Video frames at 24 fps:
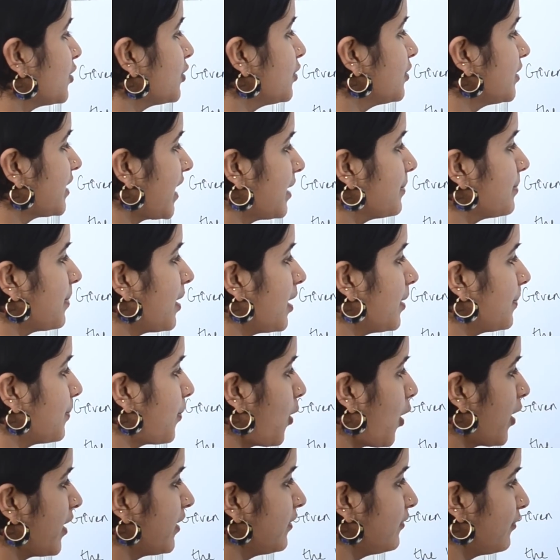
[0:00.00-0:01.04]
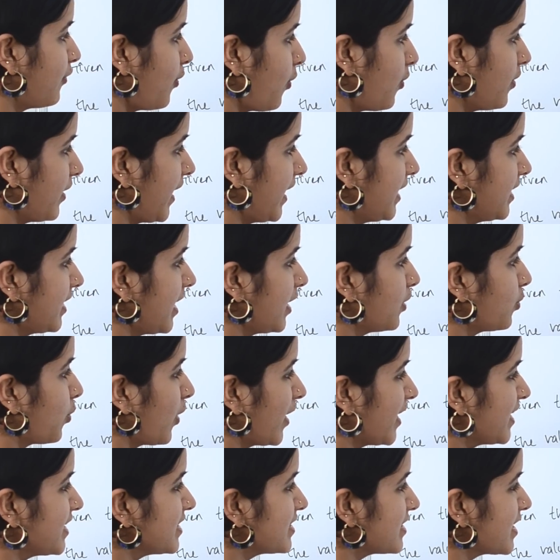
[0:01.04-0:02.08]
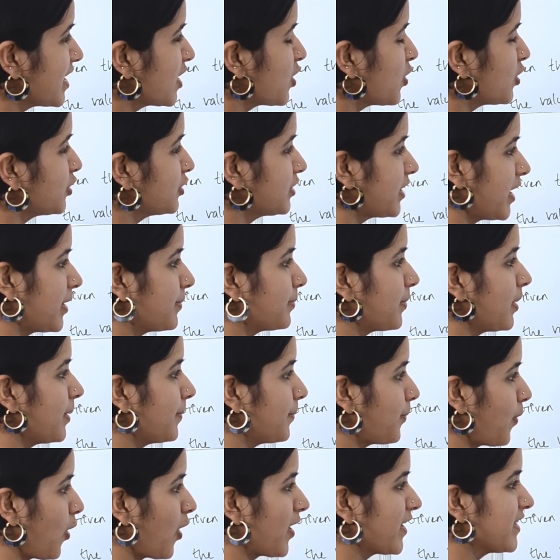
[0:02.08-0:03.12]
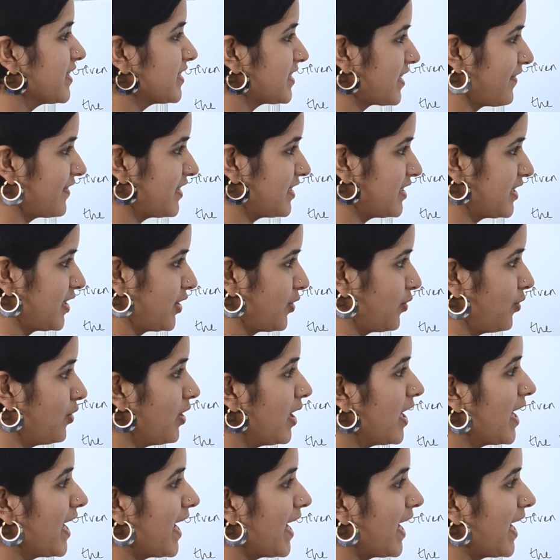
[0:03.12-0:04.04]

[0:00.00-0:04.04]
to 10 power 0.48 and y is equal to 10 power 0.70